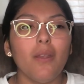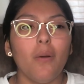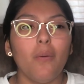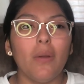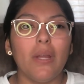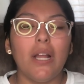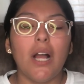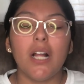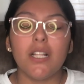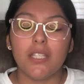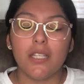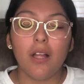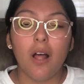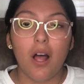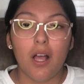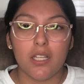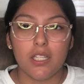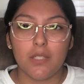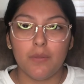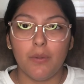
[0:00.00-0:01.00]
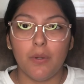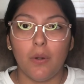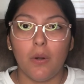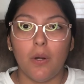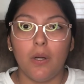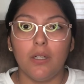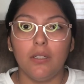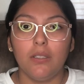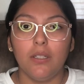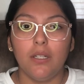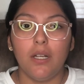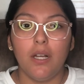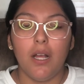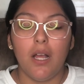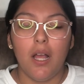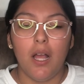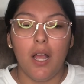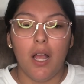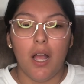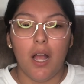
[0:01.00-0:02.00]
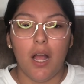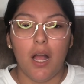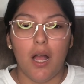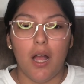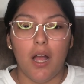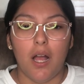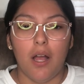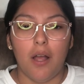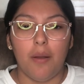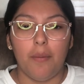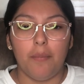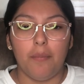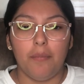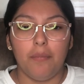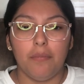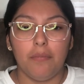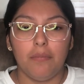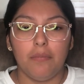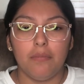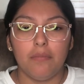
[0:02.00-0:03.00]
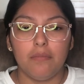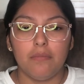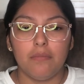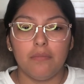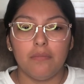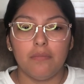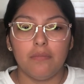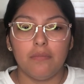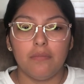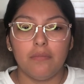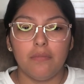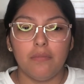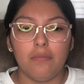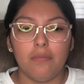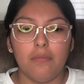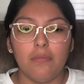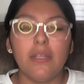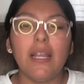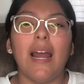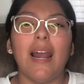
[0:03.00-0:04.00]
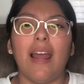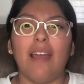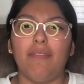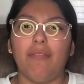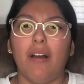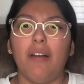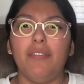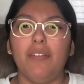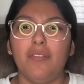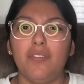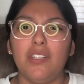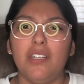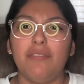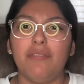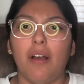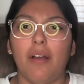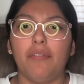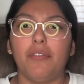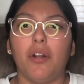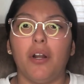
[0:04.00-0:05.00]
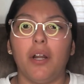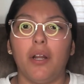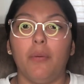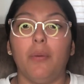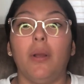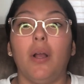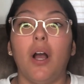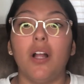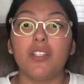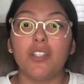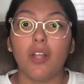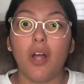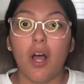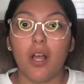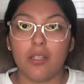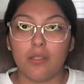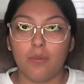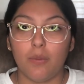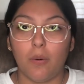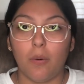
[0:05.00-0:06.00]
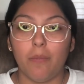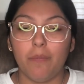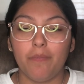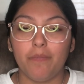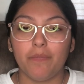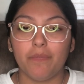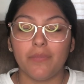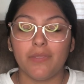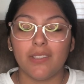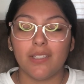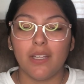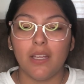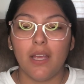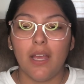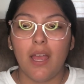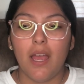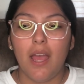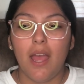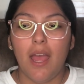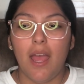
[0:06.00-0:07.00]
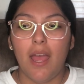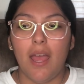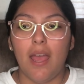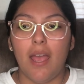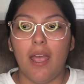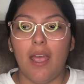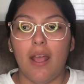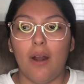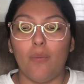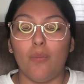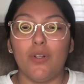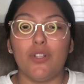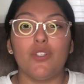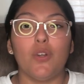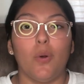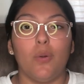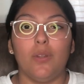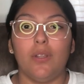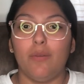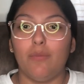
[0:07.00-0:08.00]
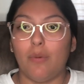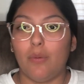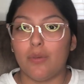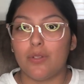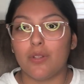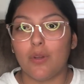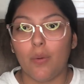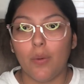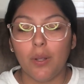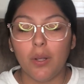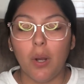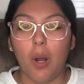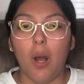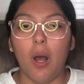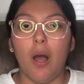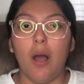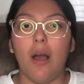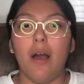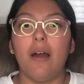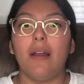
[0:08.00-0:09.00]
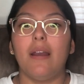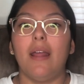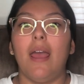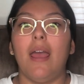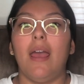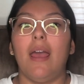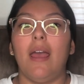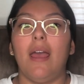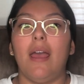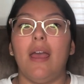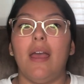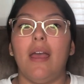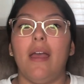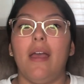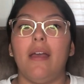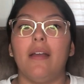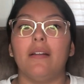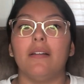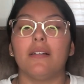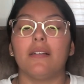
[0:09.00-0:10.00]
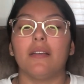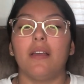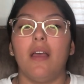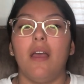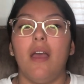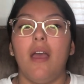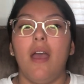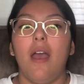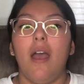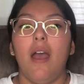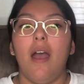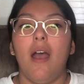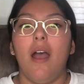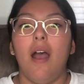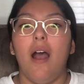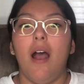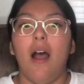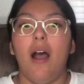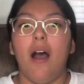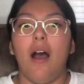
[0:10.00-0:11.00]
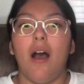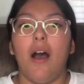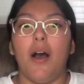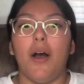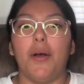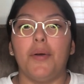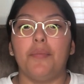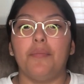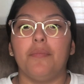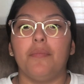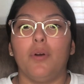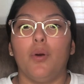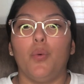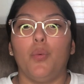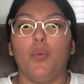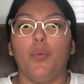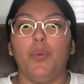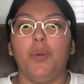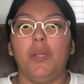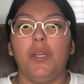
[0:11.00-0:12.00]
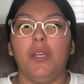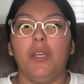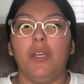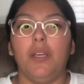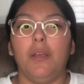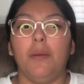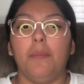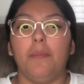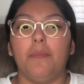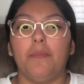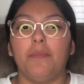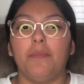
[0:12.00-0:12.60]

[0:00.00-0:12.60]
We got to the hospital. Um, yeah, like 5:15, 5:30. We got to the hospital, and we told them what was going on, and um, we,